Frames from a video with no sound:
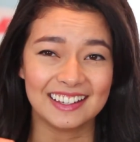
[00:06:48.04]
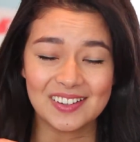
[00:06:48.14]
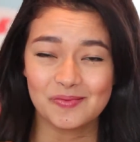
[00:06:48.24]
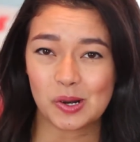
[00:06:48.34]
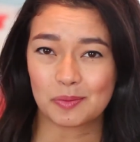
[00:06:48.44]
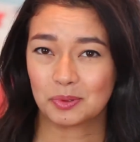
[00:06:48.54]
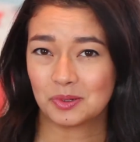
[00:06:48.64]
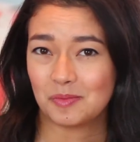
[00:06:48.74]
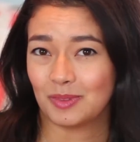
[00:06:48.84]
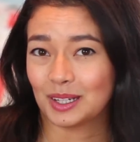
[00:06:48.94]
a more
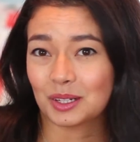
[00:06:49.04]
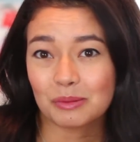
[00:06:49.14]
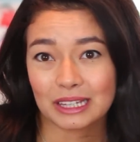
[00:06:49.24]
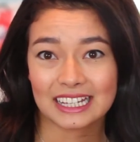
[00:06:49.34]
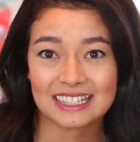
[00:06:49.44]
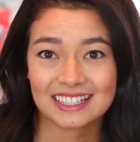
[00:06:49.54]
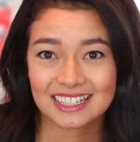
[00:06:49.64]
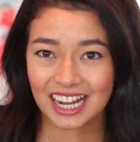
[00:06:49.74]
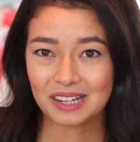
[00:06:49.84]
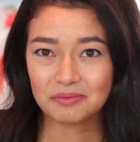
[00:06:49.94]
premier place to
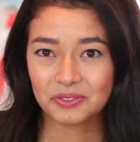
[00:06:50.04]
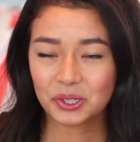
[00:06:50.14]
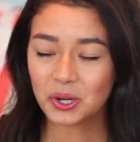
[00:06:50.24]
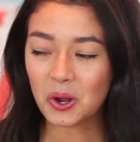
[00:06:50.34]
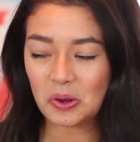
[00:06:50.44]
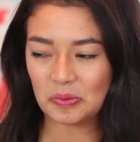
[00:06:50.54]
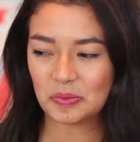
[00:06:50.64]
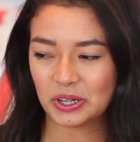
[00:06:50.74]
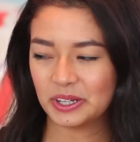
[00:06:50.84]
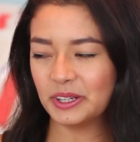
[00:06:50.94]
shop for home
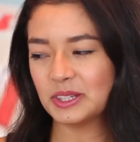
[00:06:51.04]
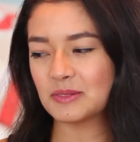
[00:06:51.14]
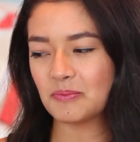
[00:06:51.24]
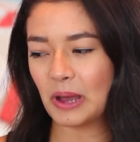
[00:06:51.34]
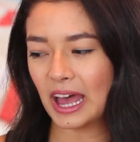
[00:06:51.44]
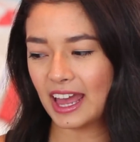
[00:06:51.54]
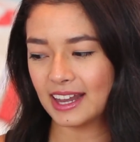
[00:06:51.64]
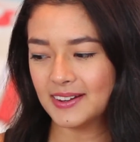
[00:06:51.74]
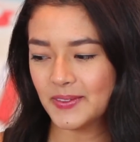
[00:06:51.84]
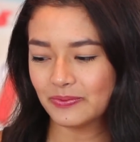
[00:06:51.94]
goods, but